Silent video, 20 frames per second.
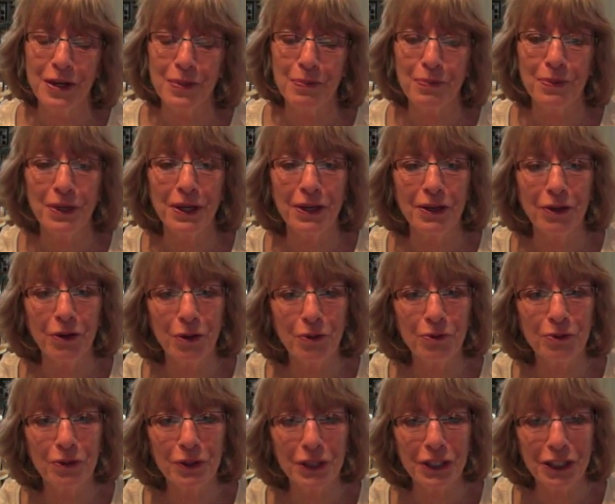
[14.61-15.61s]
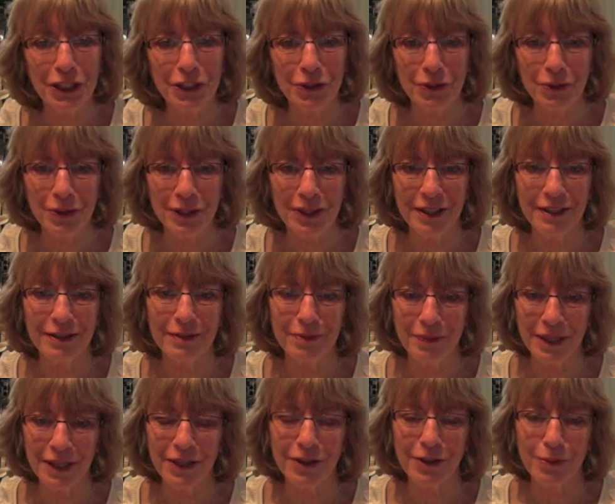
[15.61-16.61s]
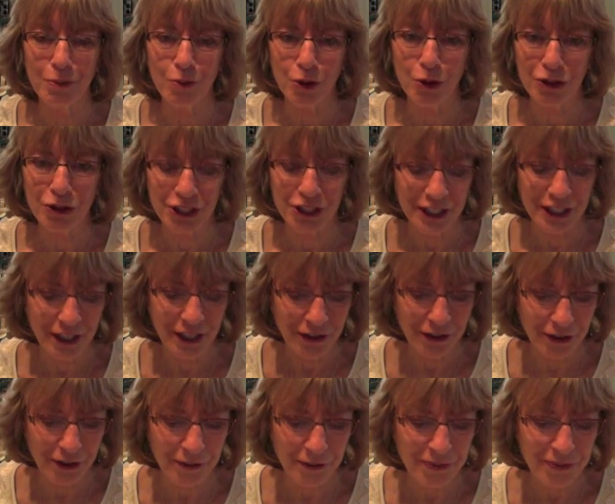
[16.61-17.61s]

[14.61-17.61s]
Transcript: but hopefully you can make them work together.